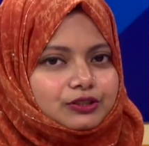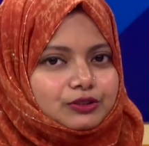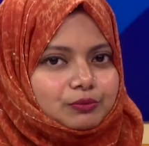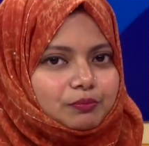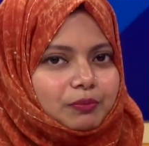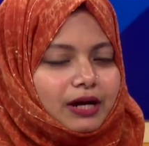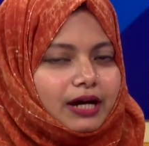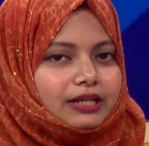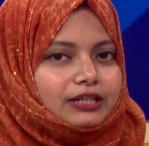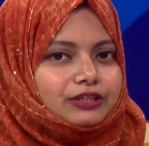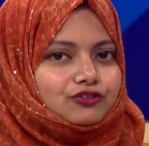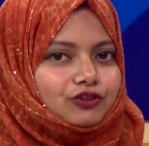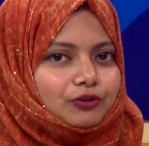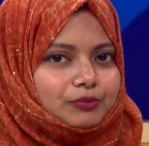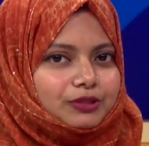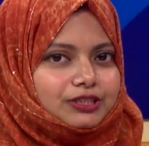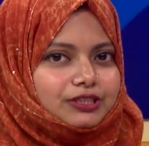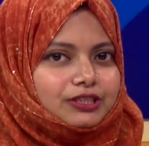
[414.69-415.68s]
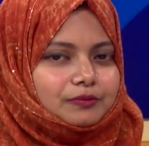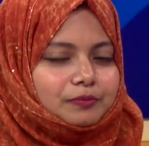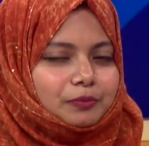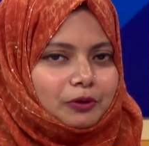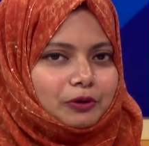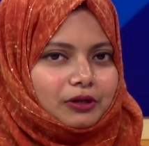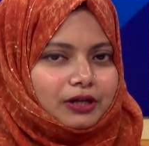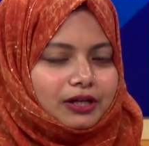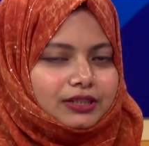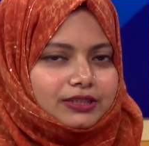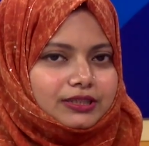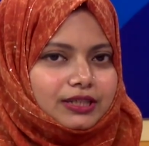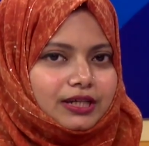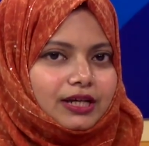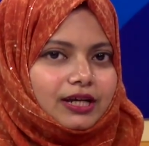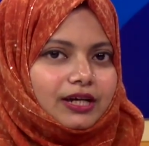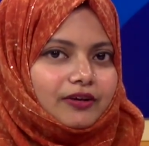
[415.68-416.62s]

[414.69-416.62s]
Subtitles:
to buy domestic products